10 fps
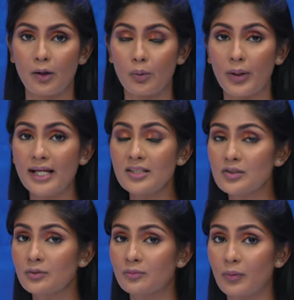All
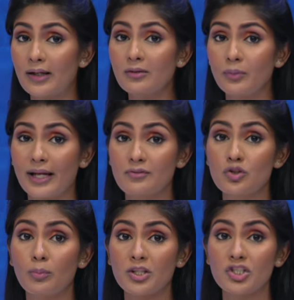right, well, we have
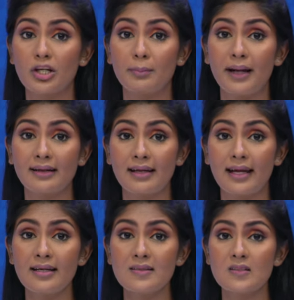so much to unpack here,